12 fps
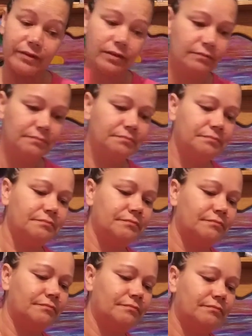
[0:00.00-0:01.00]
of it.
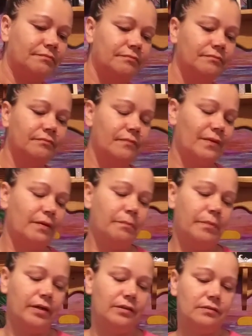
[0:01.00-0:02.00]

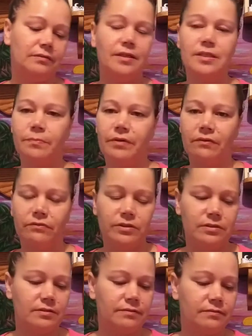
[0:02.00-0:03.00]
But it's
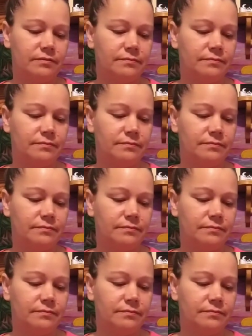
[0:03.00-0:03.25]
preference.